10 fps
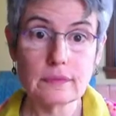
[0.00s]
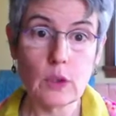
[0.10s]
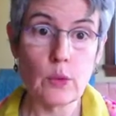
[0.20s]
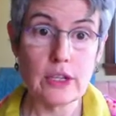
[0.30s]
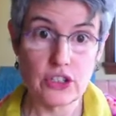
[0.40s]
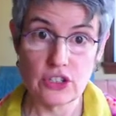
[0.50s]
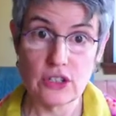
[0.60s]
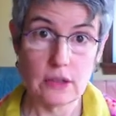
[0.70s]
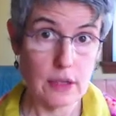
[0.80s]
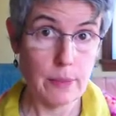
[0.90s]
which
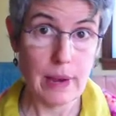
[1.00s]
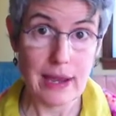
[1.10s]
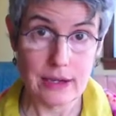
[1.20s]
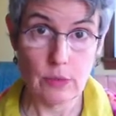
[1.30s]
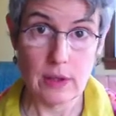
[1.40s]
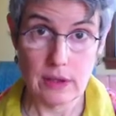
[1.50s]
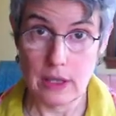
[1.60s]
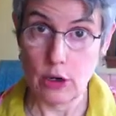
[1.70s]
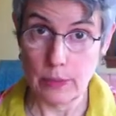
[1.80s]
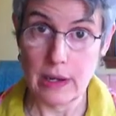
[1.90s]
combined with
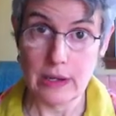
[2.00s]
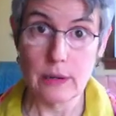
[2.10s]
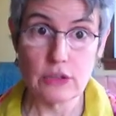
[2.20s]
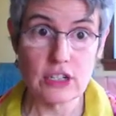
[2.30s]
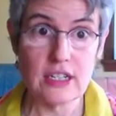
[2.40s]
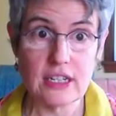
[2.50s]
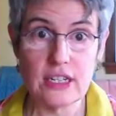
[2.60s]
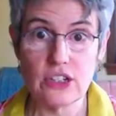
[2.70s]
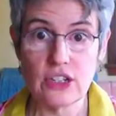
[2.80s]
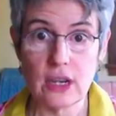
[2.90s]
inner bonding, which I
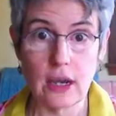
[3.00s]
teach,